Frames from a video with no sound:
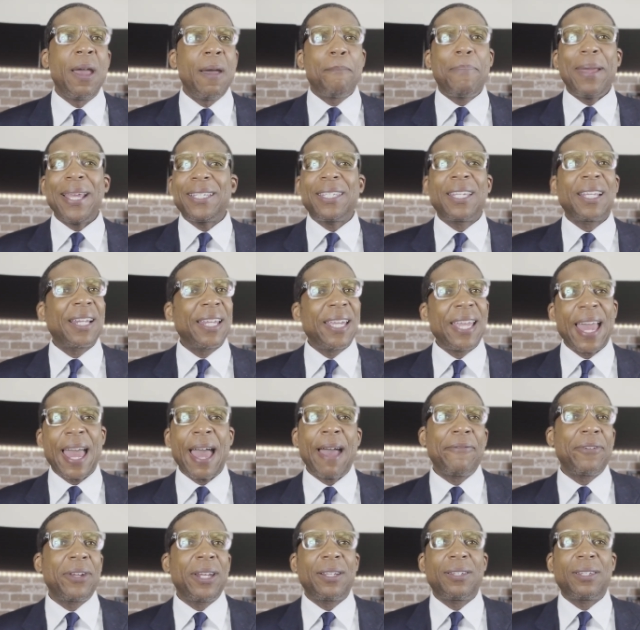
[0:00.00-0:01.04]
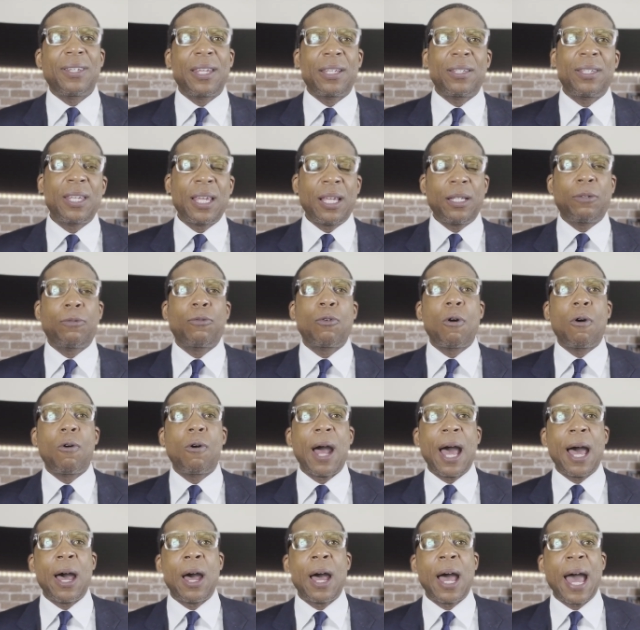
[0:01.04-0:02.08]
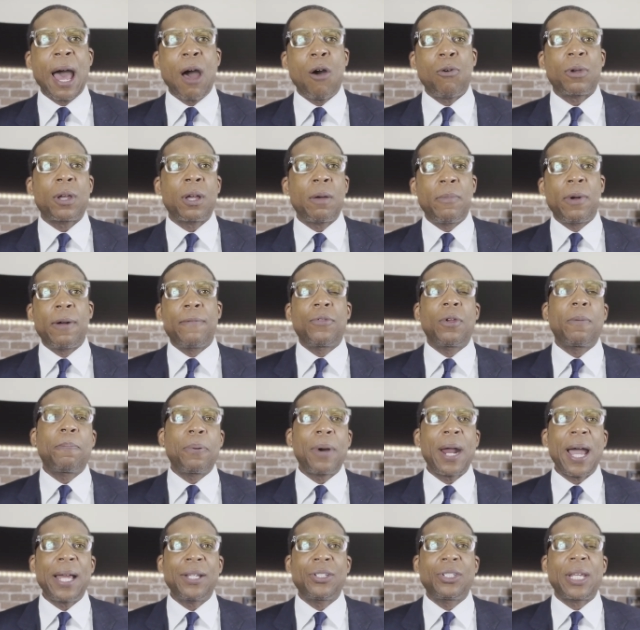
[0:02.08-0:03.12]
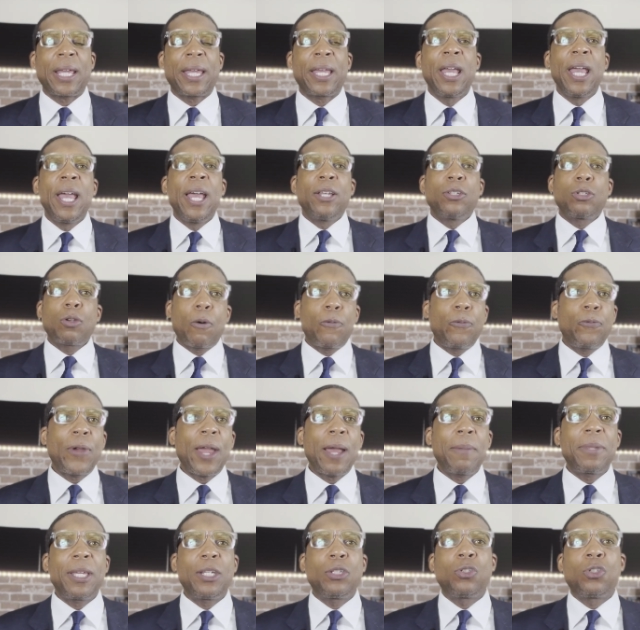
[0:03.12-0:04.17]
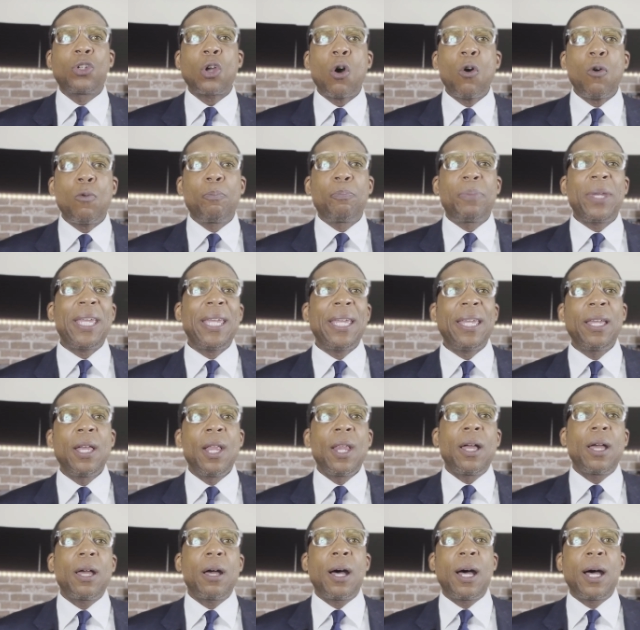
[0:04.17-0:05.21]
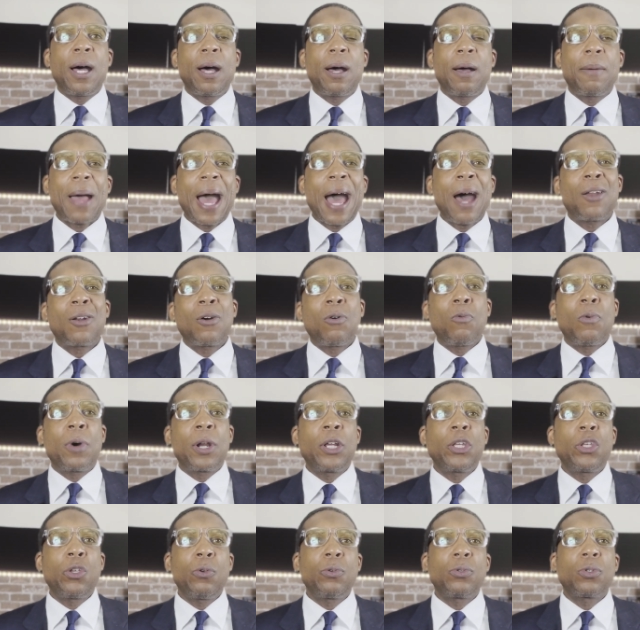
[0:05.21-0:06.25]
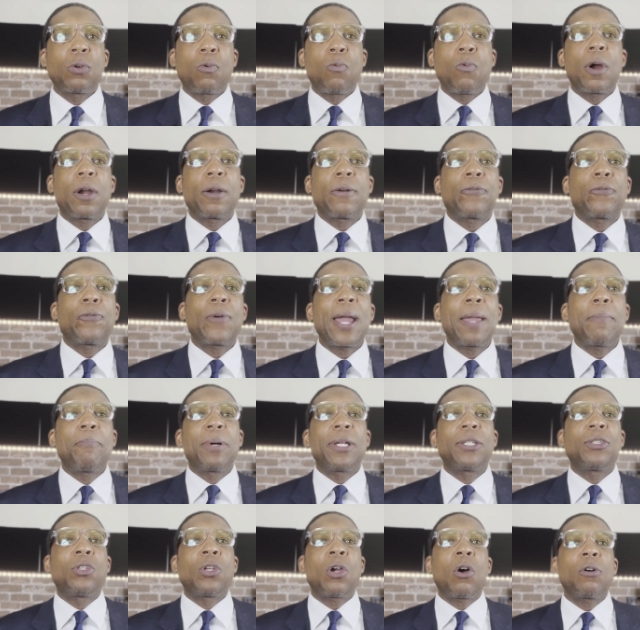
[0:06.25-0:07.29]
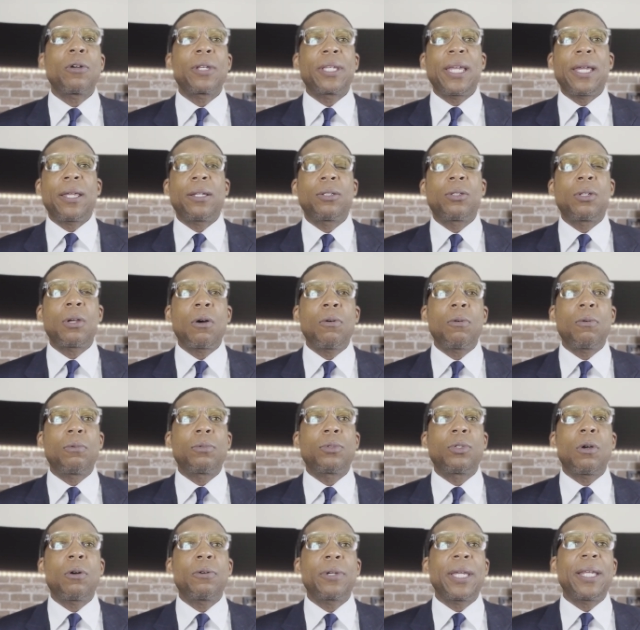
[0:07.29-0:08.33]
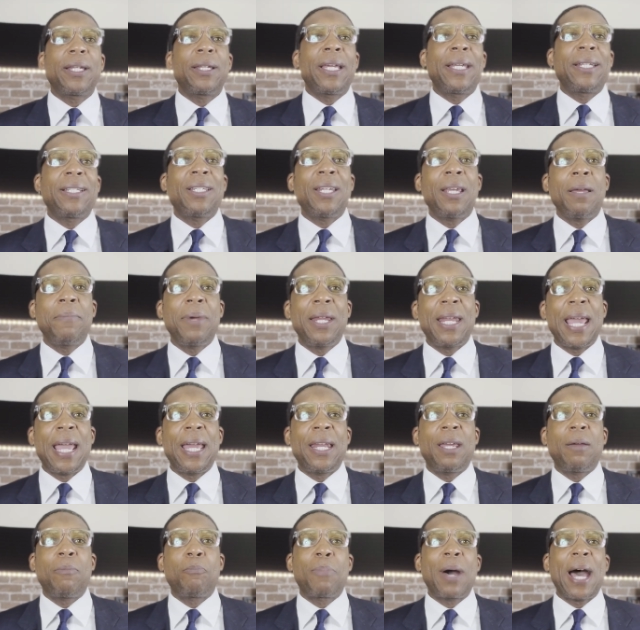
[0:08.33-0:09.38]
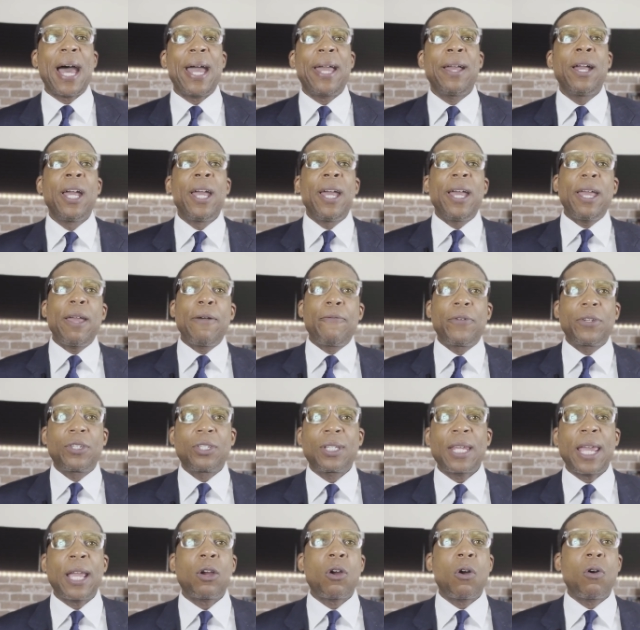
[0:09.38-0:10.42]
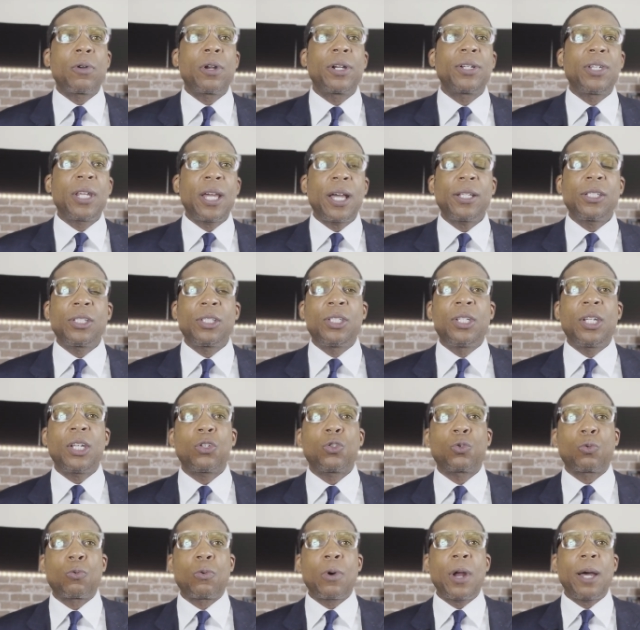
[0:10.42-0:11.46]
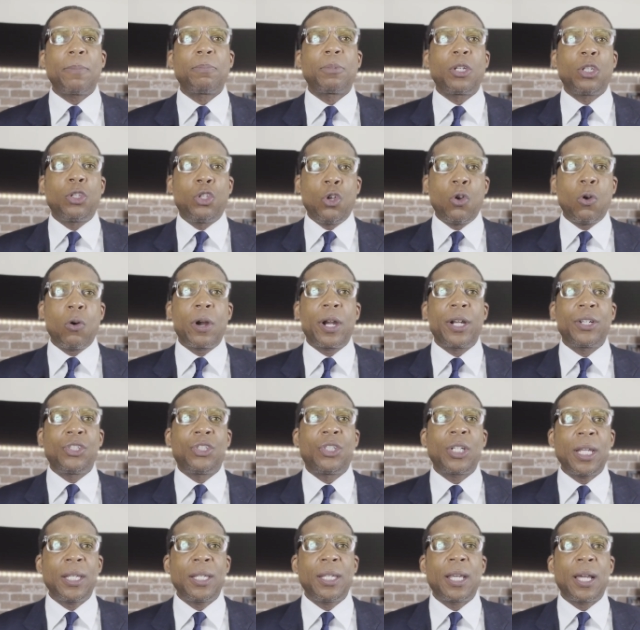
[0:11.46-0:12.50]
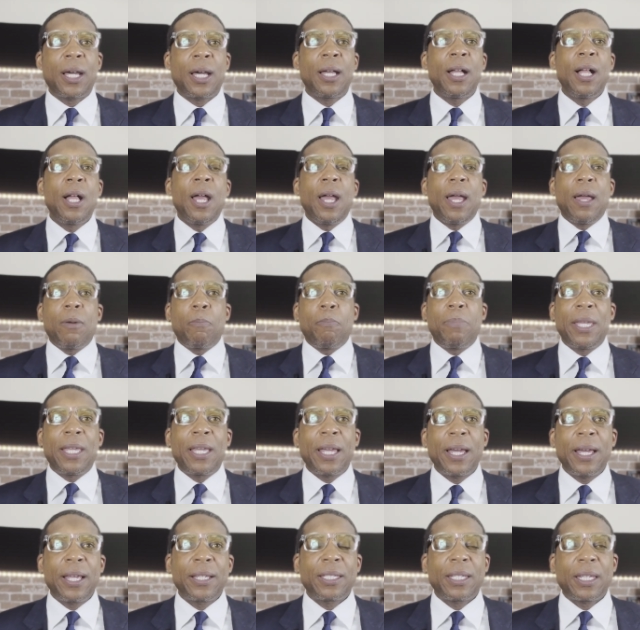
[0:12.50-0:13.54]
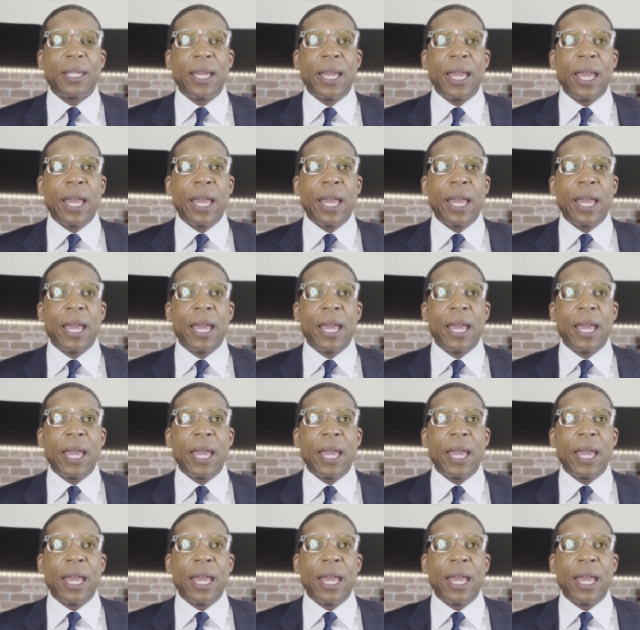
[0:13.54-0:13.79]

basically having a successful uh, outcome of the project. So, family, don't be. Um, I don't want to use the word afraid, but don't get don't don't get intimidated by if a stakeholder does disrupt your agenda because